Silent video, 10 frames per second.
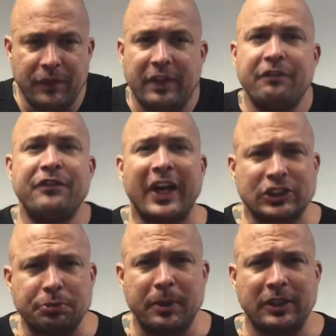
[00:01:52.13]

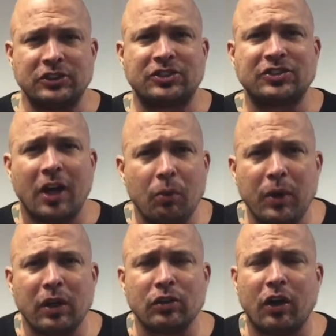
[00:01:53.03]
investment
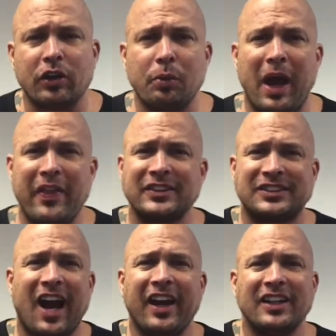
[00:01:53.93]
somewhere along the way that's
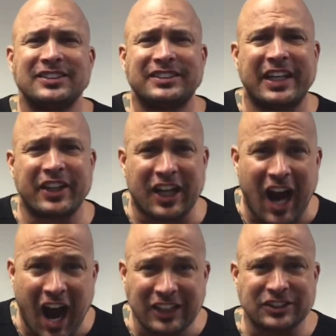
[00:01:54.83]
got to understand the
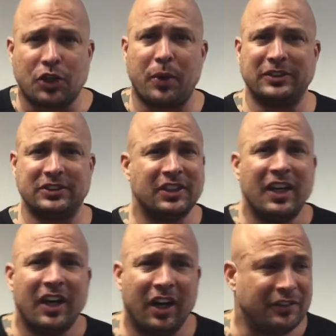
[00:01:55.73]
consequences
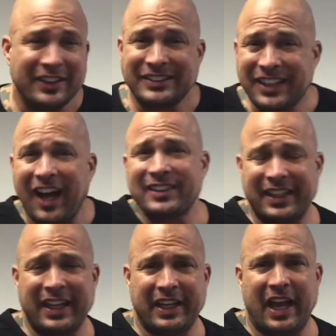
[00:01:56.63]
of not
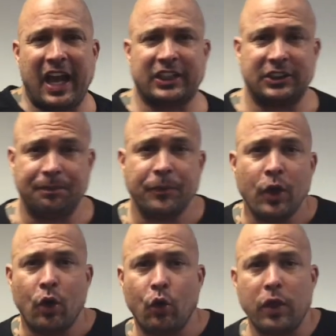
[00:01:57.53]
taking action
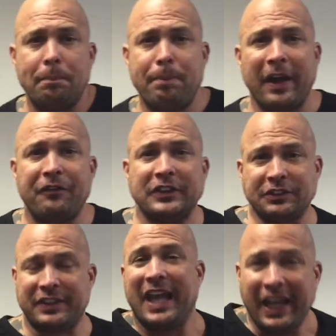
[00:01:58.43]
or the benefits
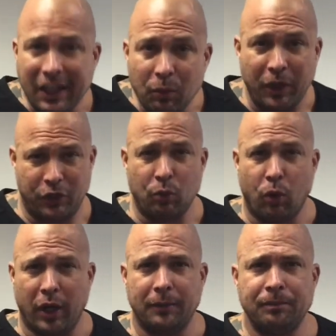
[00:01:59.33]
of getting what you
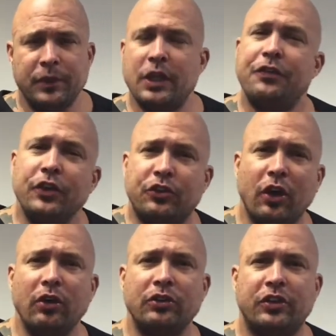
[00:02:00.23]
want. If you
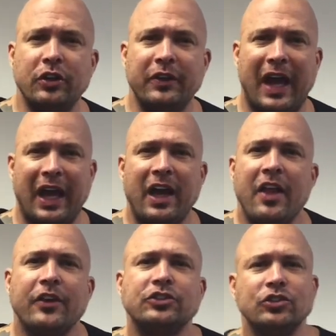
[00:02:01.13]
don't do that,
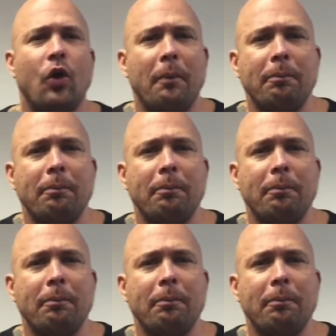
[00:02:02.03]
there's no